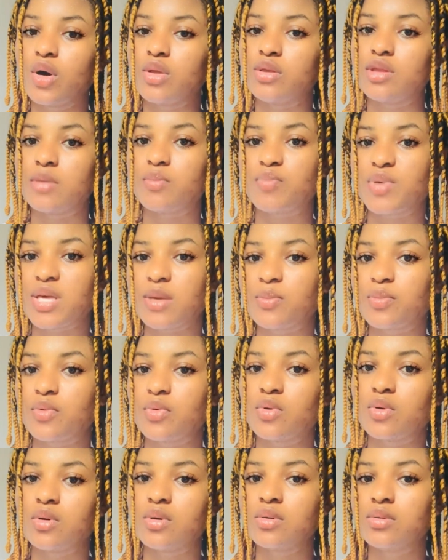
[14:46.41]
the
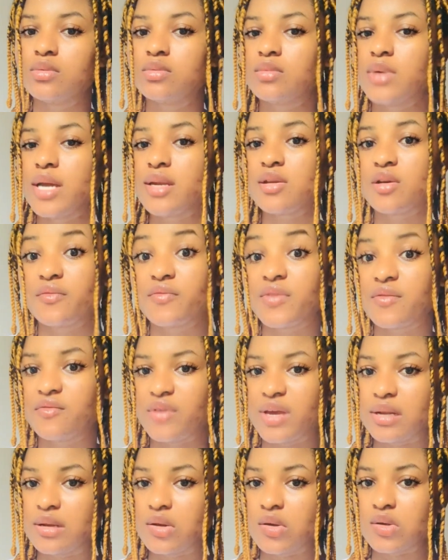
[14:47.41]
people any of the
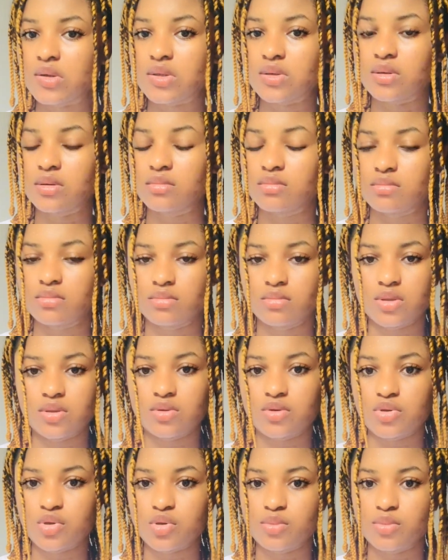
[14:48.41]
vendors on
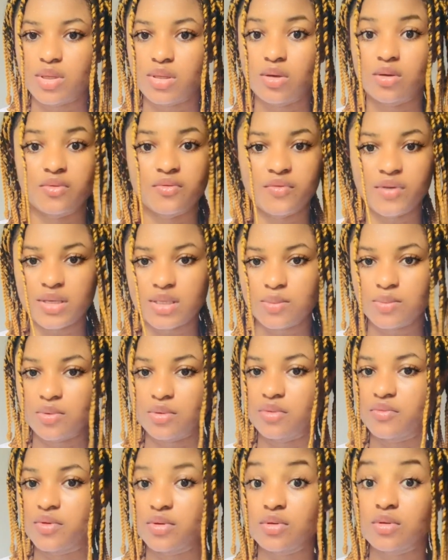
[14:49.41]
social media, on Facebook,
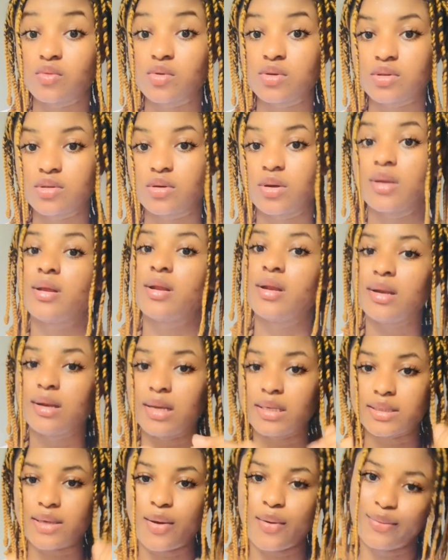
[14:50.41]
if you don't want to.
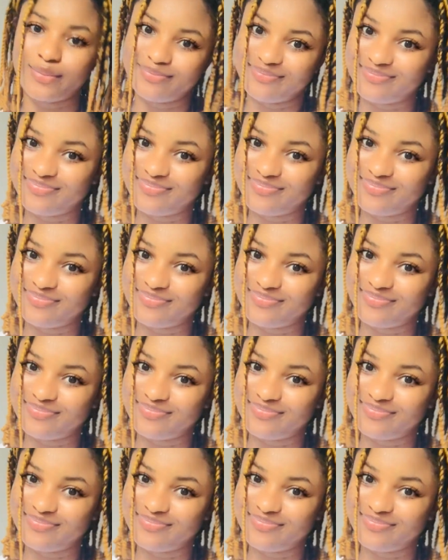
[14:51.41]
Let's go.